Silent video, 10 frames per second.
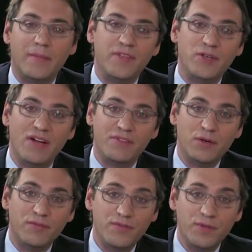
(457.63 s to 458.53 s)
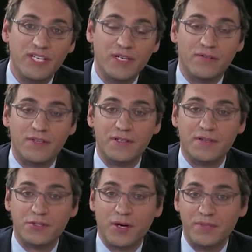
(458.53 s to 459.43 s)
You have an overview here of
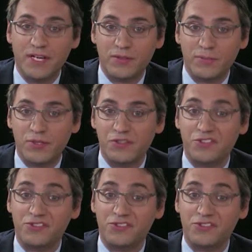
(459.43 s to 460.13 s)
the top-down approaches.